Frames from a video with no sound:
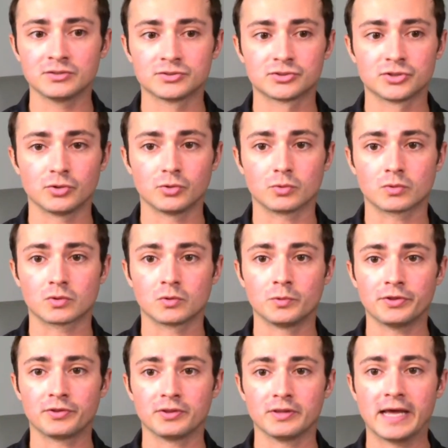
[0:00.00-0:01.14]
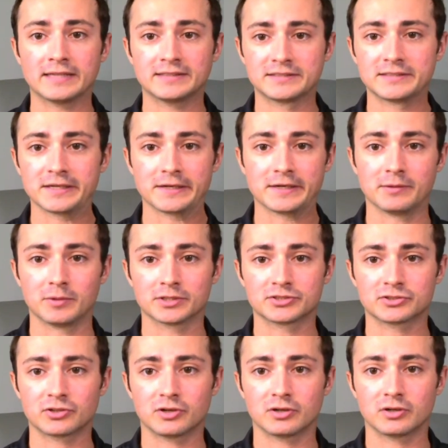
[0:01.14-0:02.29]
So with that said, I want to
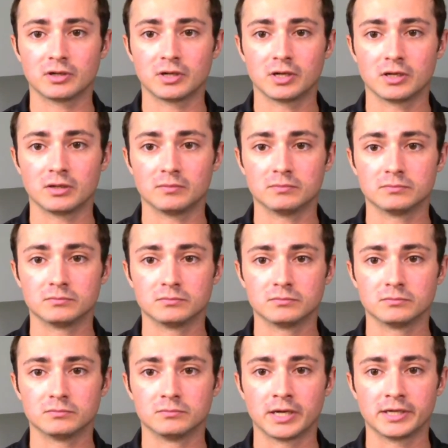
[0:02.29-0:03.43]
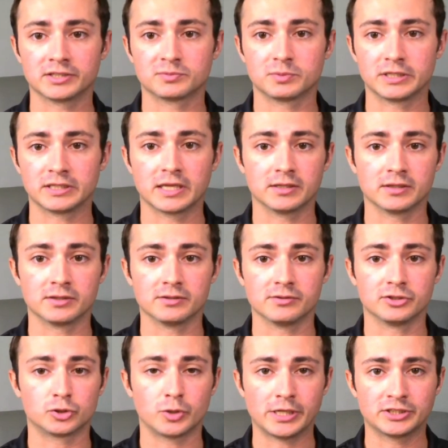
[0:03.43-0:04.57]
start by explaining that the
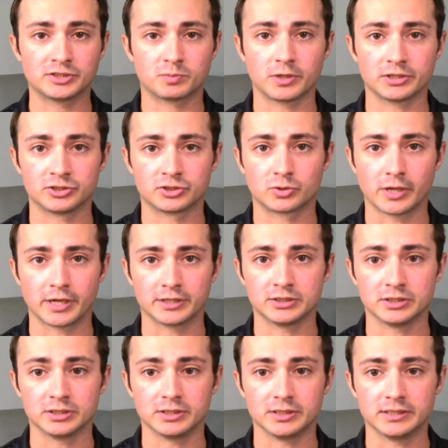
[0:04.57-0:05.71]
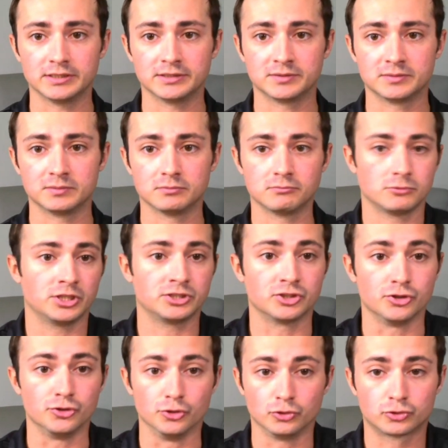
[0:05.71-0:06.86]
trend spread strategy it's a
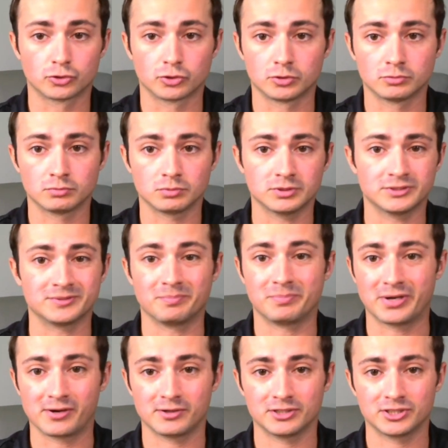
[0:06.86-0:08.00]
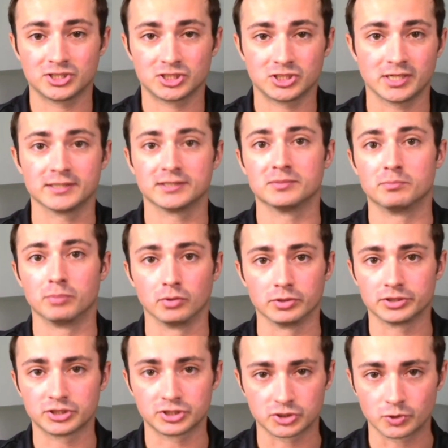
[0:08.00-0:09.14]
neutral, it's a bearish, and a
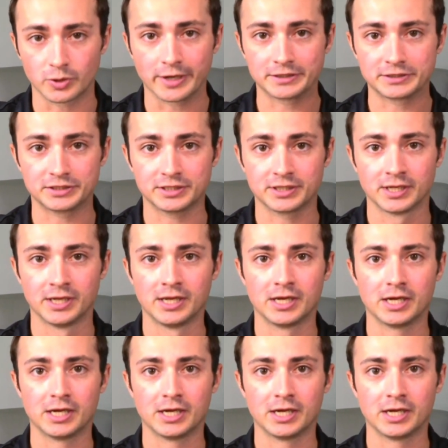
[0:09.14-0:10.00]
bullish strategy.